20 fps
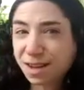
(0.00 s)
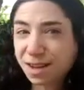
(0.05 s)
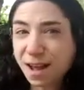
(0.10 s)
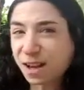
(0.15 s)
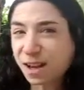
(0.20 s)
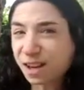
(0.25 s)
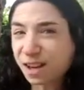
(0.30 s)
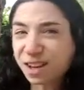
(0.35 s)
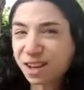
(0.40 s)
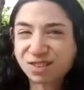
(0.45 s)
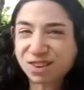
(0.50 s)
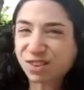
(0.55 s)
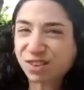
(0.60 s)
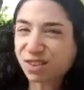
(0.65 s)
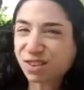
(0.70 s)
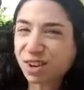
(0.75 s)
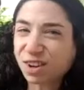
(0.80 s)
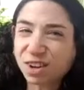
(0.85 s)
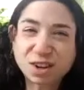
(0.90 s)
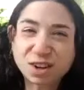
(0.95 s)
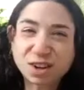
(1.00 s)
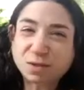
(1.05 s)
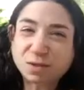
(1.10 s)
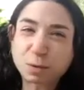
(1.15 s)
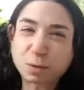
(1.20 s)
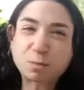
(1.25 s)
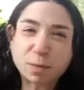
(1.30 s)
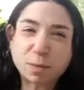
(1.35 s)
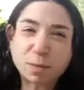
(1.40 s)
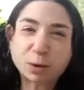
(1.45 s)
It's just a
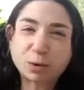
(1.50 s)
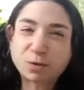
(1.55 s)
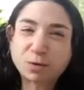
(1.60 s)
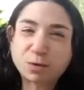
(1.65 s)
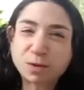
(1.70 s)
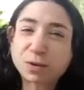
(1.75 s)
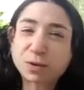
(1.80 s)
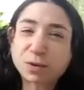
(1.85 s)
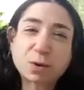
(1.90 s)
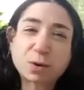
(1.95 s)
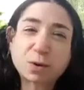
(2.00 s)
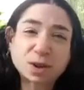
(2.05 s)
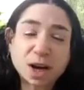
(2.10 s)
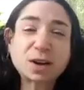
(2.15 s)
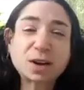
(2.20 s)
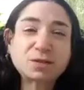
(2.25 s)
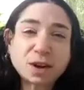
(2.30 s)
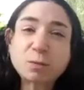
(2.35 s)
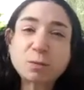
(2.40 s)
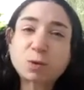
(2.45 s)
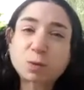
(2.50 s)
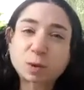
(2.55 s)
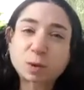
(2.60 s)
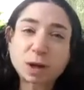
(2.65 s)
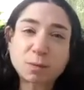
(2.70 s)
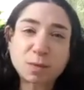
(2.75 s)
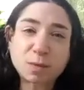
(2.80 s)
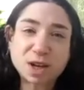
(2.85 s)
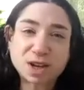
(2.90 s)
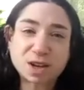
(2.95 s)
different mouthfeel. So a lot of times when
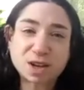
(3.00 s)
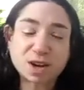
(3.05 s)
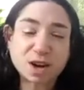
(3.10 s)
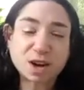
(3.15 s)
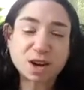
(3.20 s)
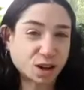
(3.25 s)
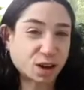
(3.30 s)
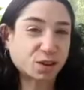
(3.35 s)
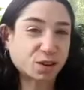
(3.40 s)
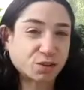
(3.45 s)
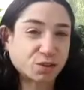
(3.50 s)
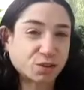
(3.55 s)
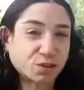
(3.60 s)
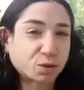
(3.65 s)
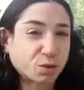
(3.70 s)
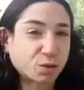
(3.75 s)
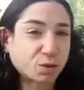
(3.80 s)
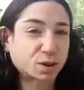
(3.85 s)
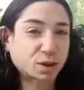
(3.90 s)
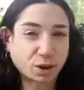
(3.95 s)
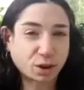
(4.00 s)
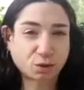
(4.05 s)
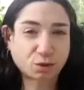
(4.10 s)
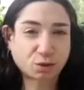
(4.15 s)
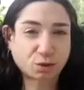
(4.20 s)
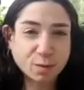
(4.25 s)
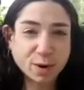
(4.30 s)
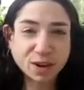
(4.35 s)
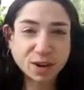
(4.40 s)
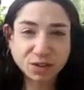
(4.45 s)
I'm making a custard or an ice
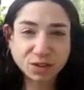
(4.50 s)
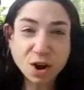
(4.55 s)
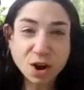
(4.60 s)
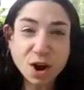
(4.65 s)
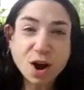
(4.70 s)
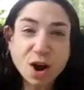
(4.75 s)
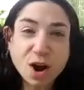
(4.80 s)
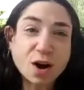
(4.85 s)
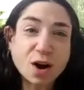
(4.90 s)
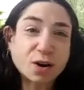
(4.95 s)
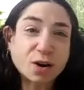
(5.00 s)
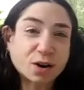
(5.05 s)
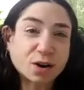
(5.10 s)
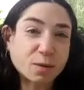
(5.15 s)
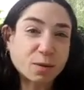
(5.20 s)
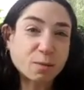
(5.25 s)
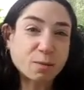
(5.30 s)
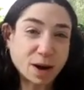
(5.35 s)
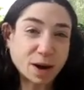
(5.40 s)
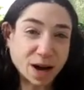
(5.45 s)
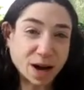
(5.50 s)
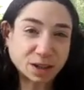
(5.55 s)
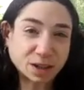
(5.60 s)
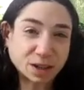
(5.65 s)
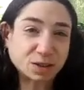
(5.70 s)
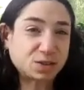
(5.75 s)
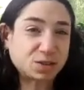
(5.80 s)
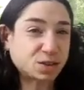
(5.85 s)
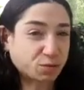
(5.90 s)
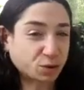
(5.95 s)
cream base, I'll
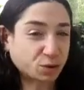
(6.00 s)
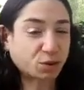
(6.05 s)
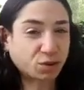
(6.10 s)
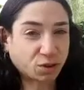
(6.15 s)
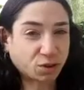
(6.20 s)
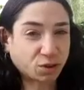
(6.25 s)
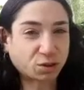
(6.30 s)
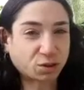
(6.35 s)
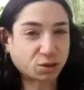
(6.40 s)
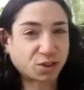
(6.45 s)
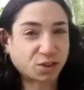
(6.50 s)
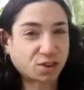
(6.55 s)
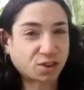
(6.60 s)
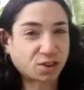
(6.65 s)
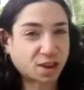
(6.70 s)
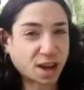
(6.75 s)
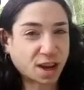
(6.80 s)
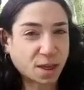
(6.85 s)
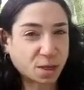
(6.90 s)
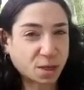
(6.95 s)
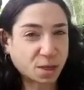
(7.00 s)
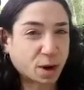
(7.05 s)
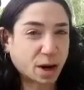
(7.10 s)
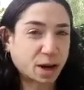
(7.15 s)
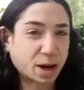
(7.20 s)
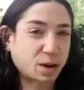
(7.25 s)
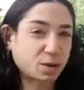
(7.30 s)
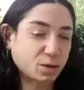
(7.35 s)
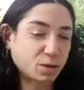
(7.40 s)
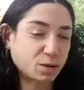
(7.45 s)
combine different starches to get the
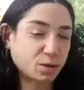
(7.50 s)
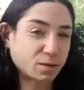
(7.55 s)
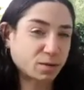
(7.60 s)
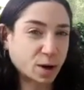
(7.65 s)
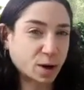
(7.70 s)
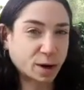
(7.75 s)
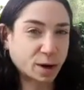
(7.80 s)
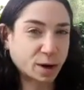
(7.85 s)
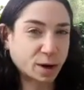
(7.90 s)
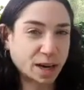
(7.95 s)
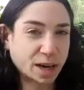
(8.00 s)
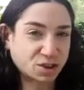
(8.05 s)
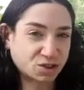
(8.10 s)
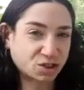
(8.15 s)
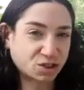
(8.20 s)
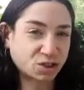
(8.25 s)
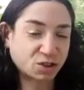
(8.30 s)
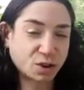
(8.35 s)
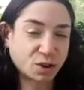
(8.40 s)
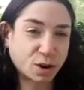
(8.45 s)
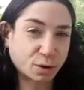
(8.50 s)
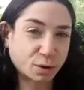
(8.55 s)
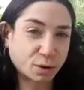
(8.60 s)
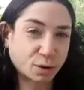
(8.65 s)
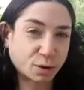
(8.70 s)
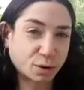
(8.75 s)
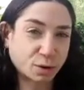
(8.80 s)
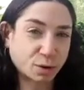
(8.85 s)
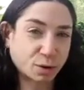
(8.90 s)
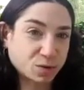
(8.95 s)
right variation of
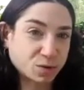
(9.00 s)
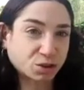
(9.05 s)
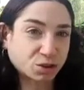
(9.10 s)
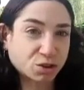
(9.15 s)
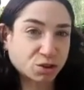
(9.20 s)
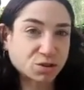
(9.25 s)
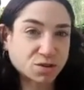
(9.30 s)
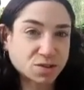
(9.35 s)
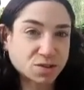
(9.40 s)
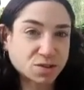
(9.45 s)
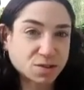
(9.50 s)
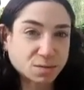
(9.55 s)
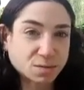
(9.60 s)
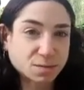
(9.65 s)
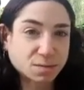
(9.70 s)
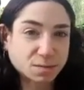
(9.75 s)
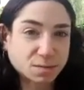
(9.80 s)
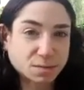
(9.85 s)
textures.